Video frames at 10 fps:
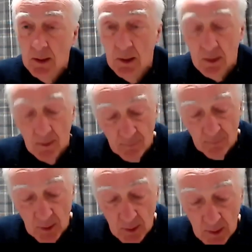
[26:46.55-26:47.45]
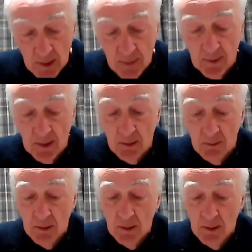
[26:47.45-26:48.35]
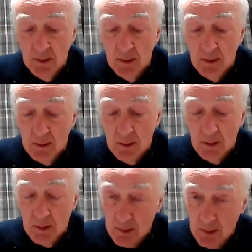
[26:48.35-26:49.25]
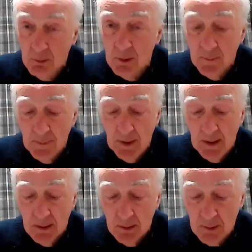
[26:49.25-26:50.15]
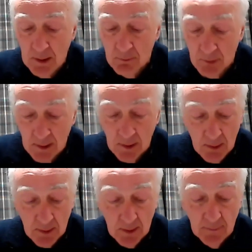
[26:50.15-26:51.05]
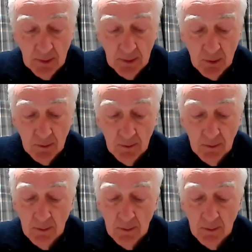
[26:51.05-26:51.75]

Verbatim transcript: is of much less value than the soul of a man who needs release and salvation.